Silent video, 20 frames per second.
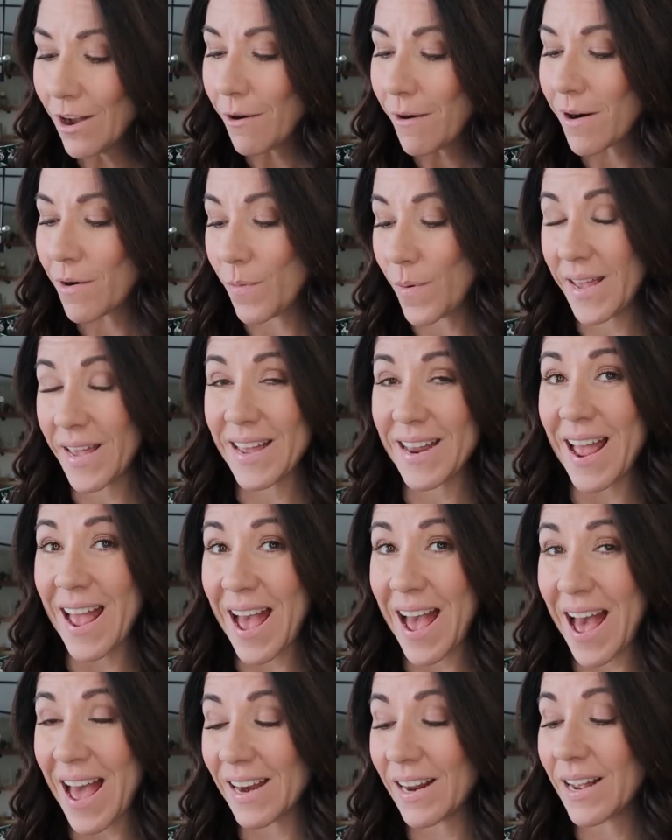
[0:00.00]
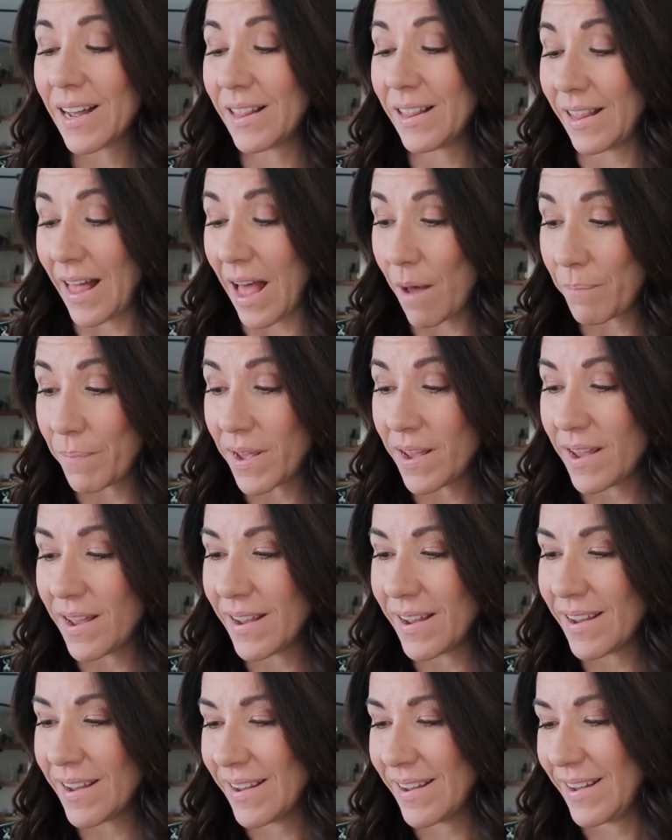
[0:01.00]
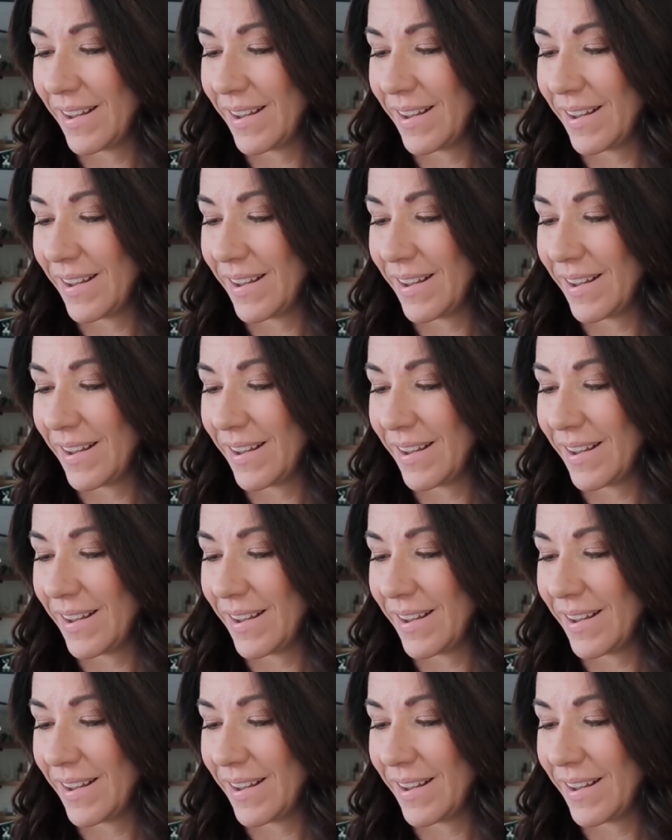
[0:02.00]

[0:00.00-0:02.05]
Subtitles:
But we can add clapping.